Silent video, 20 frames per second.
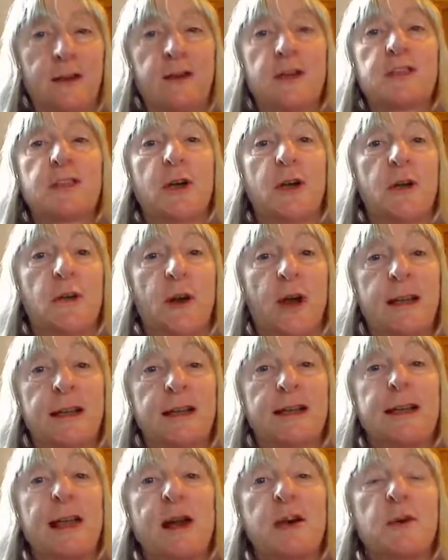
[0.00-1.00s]
So I
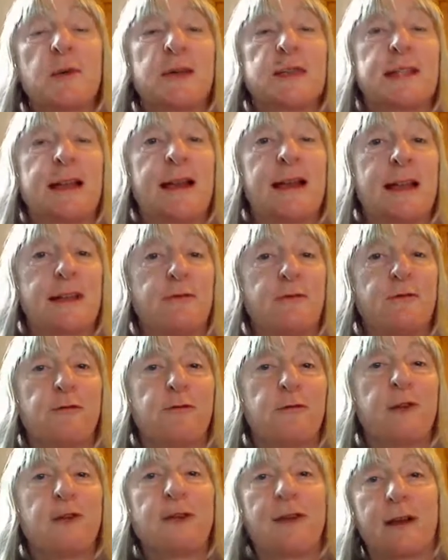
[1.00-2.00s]
can narrow it down even
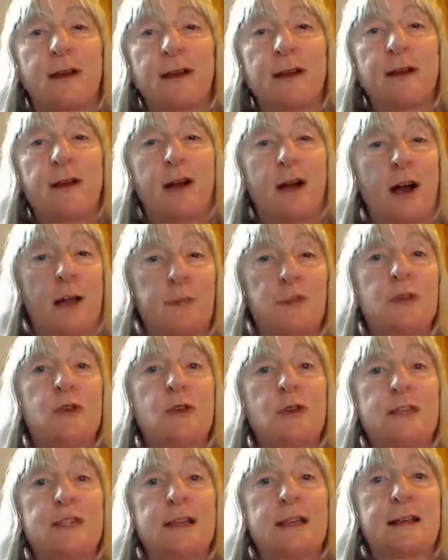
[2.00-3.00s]
further. I'm in
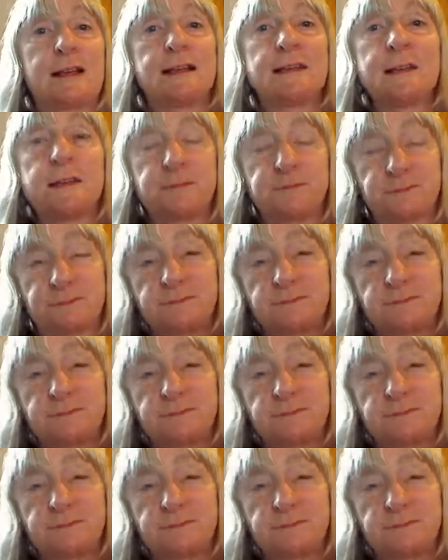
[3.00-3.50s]
New Zealand.